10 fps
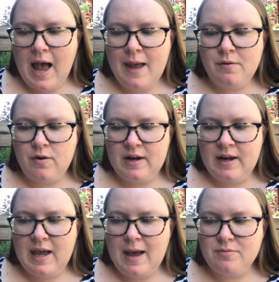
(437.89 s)
I'm going to
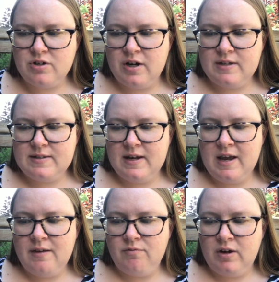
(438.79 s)
capture it," said
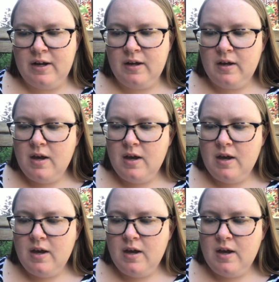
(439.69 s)
Avery.